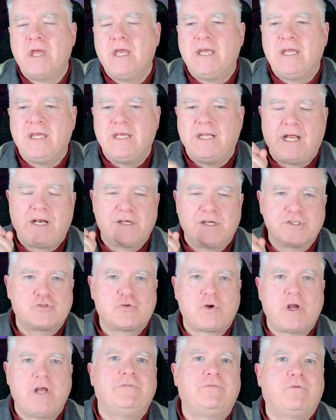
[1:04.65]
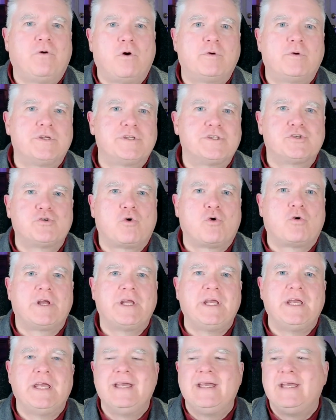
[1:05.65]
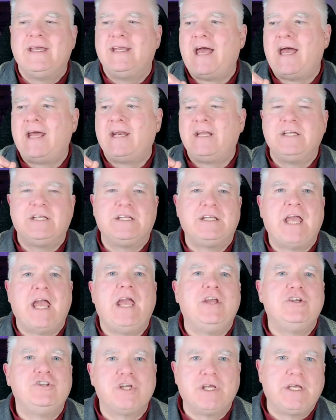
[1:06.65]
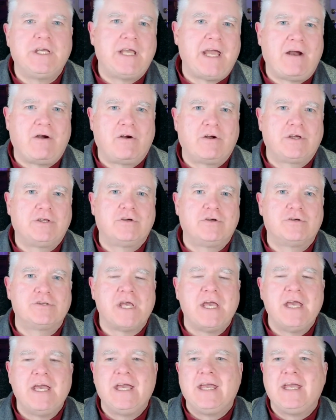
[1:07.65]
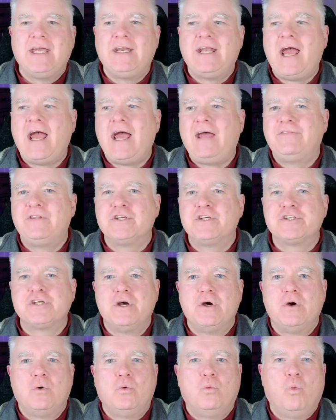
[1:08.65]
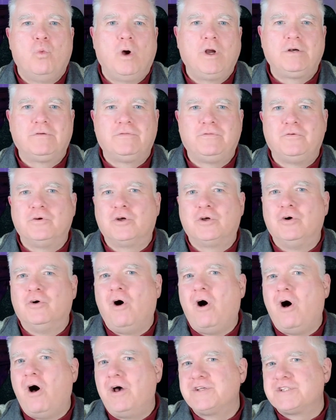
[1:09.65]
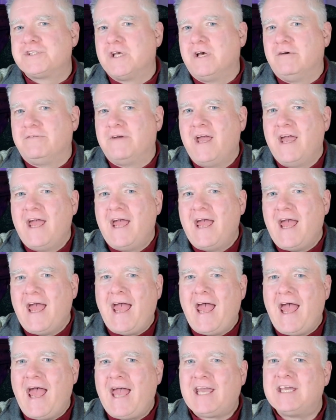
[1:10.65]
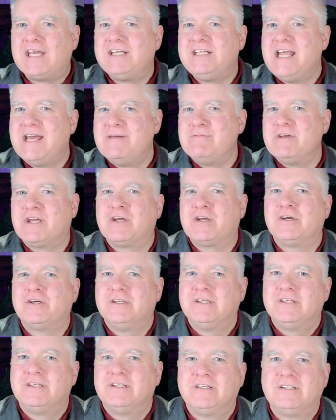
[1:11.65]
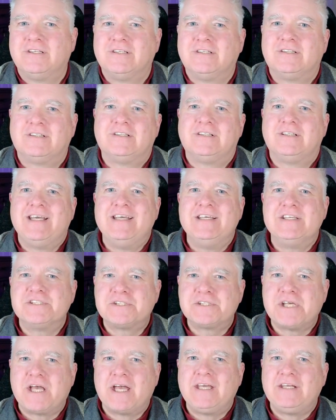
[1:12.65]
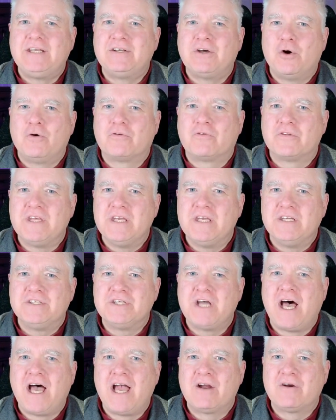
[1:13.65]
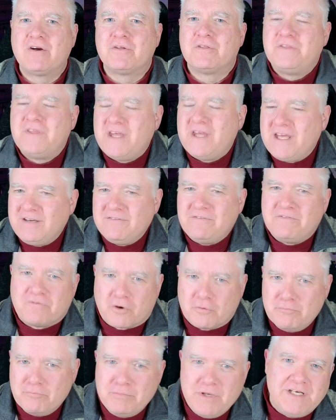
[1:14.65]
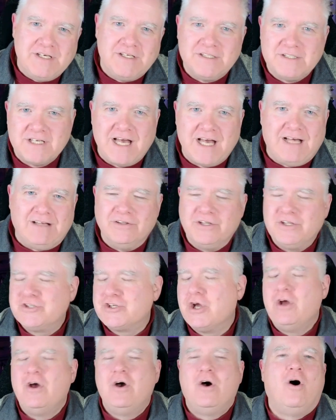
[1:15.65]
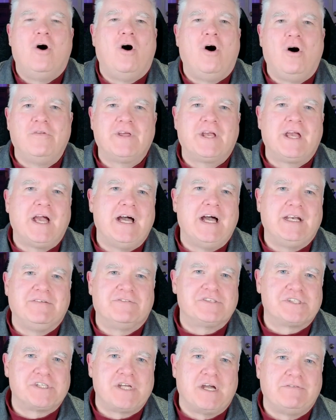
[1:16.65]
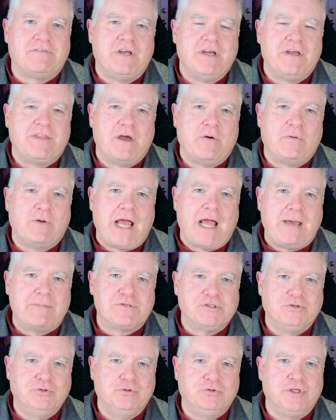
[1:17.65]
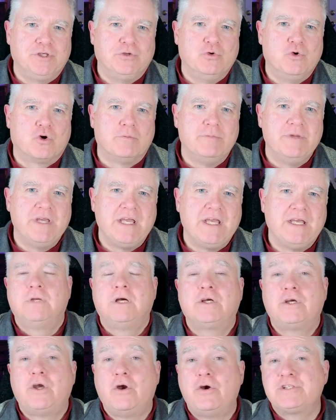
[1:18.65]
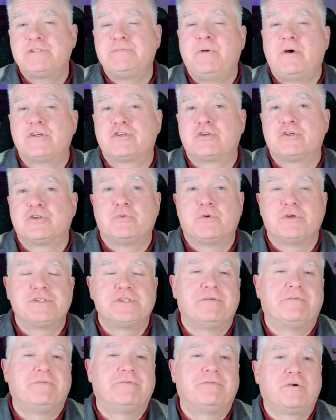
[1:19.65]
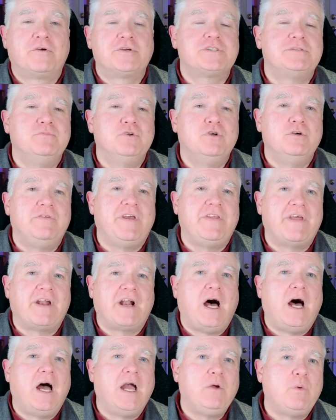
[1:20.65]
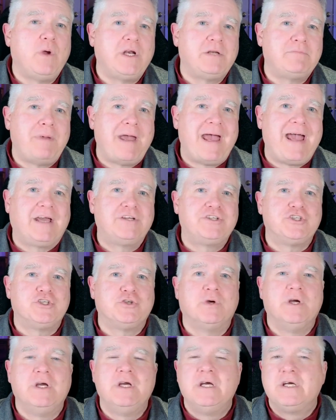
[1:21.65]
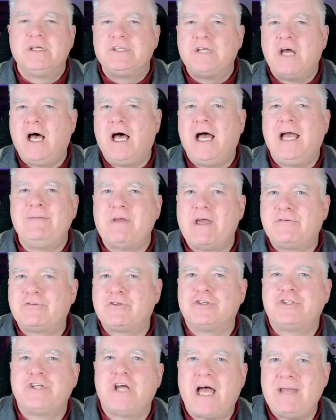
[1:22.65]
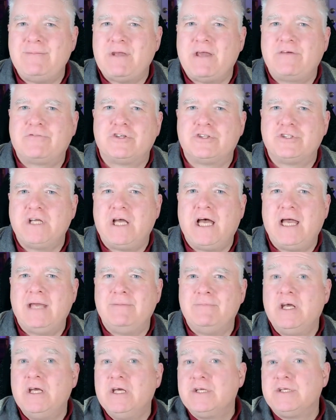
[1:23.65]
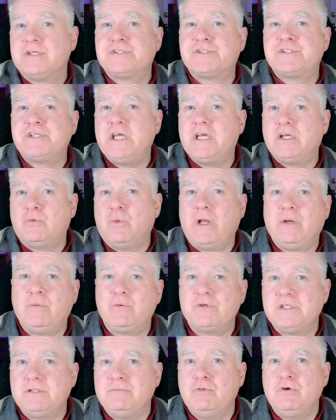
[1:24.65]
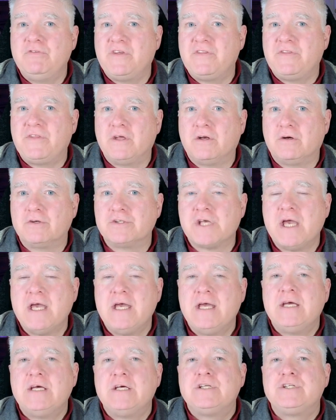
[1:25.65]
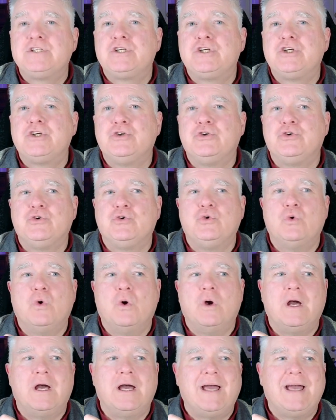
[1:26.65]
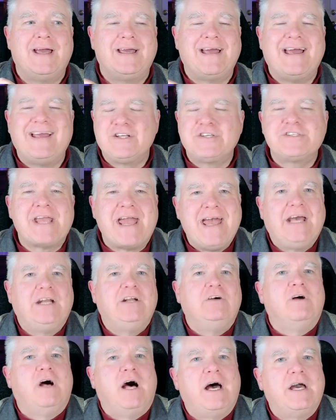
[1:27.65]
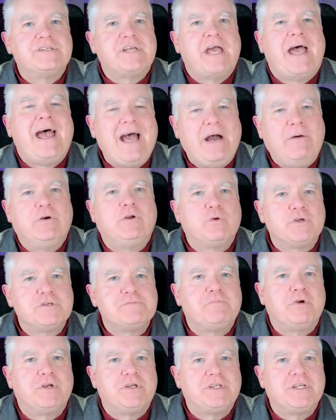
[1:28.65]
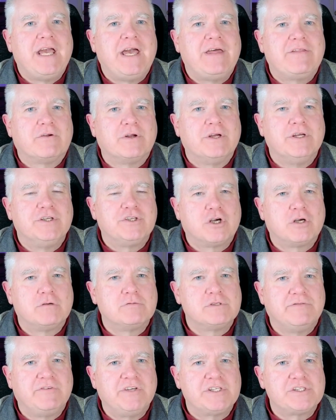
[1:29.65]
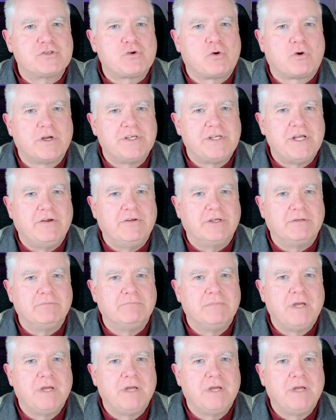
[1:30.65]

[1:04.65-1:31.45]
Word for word: It had a straightforward story, it had engaging characters, it had this wonderful gloss of academic insight over the entire thing, forbidden knowledge, all the kind of stuff that would absolutely lure me in. Ghostbusters was the first movie that I went back to time after time after time to see it when it was in movie theaters to just analyze how it was put together in terms of its storytelling